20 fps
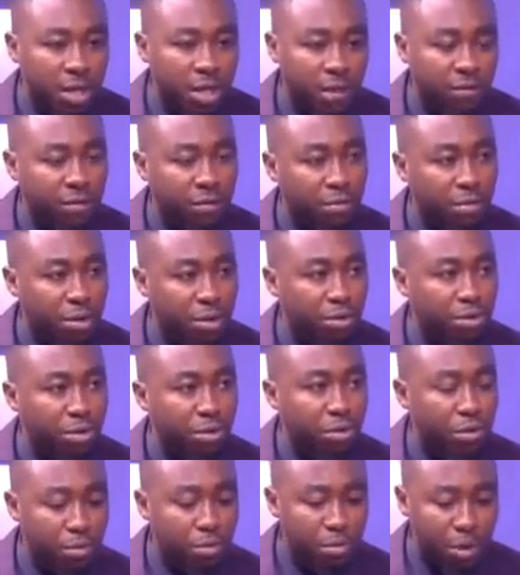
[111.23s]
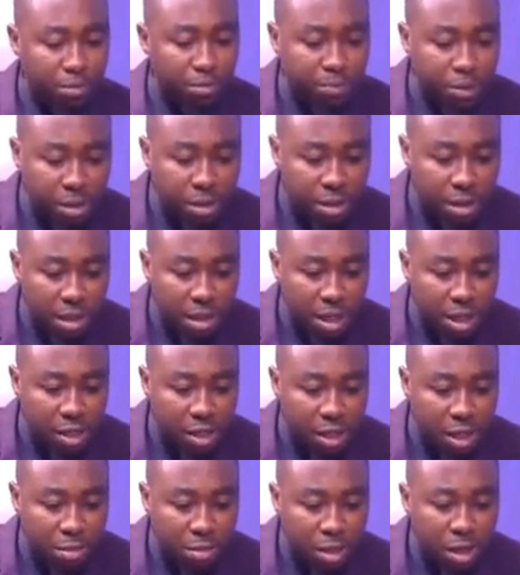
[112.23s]
after being recalled by President
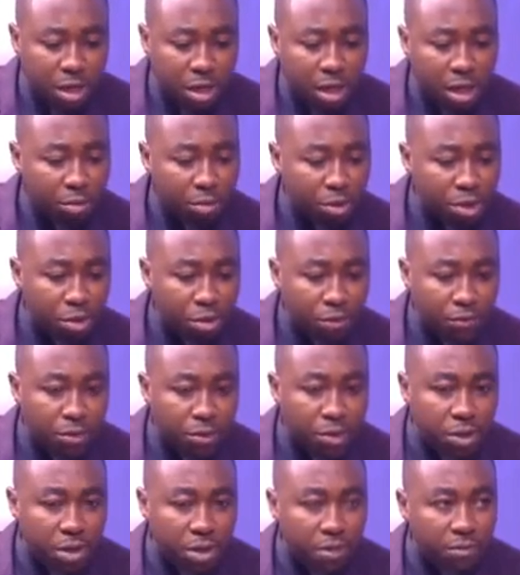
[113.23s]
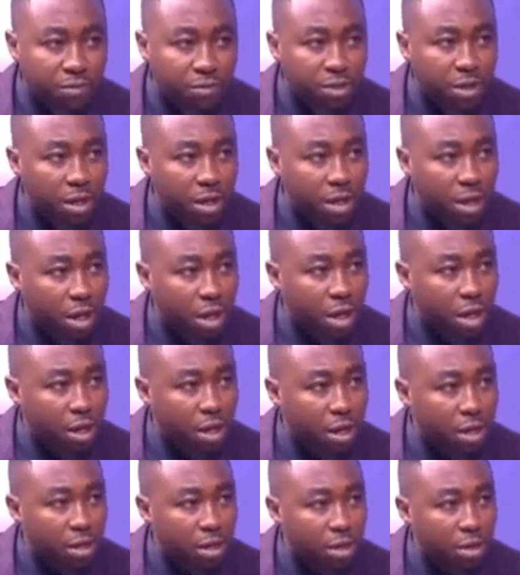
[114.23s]
Hichilema. I mean, you've served,
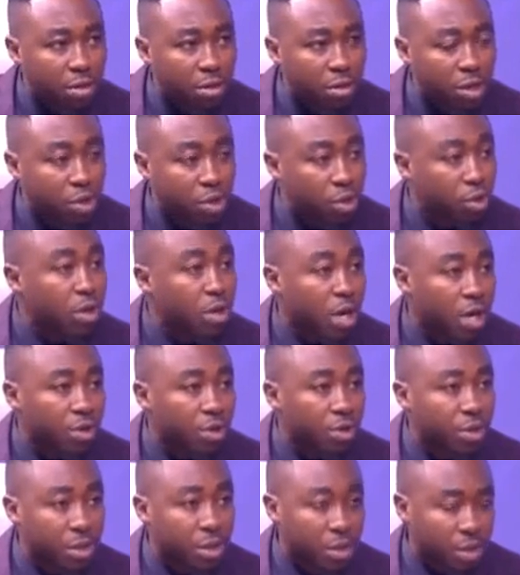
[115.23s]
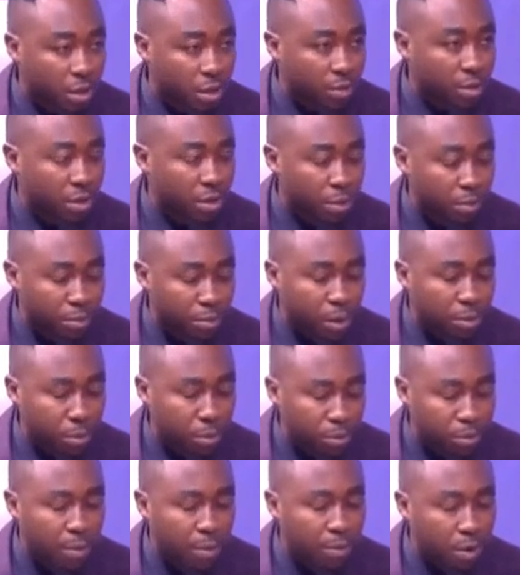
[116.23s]
in two countries, in the
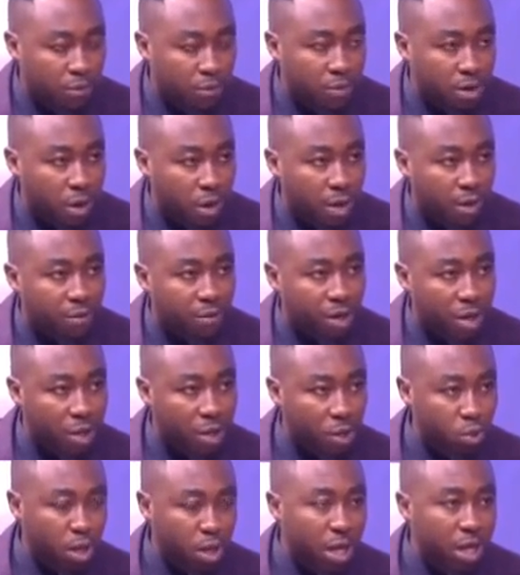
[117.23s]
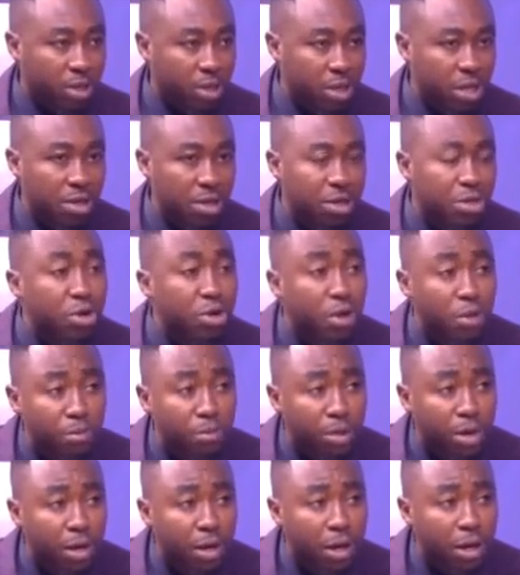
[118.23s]
Republic of South Africa as well as
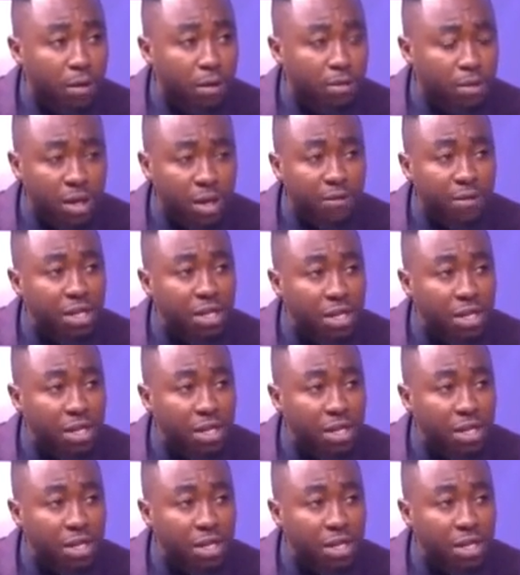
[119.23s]
Ethiopia. 7